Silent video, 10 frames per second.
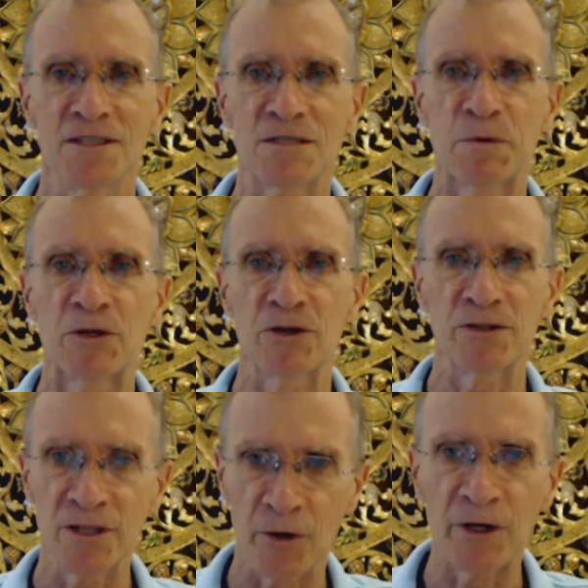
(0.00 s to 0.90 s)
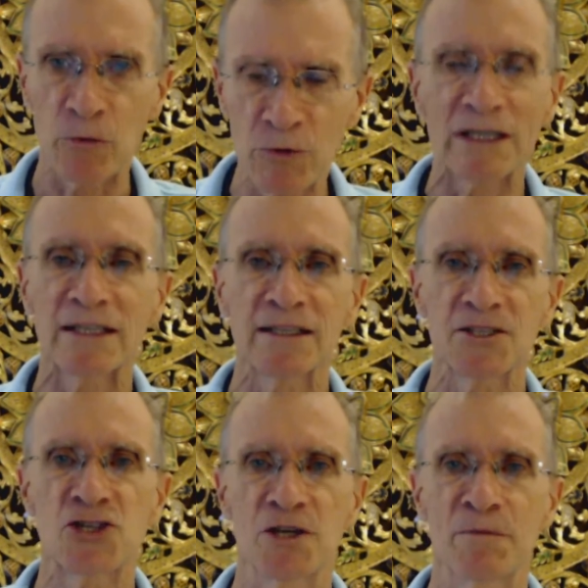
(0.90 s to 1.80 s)
your spirit, in a really
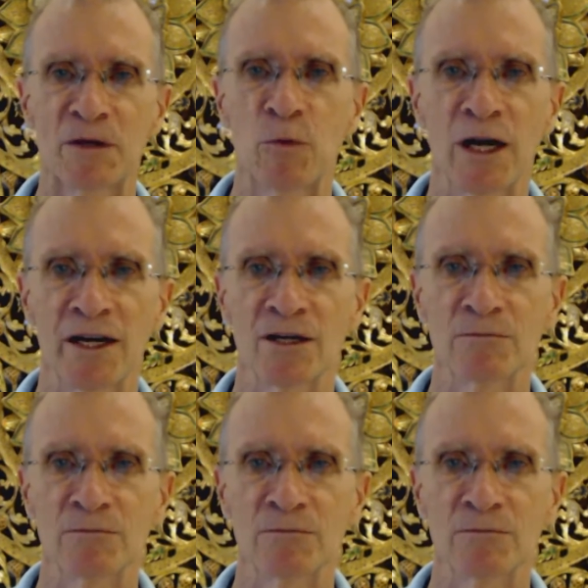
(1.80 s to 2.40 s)
legitimate way.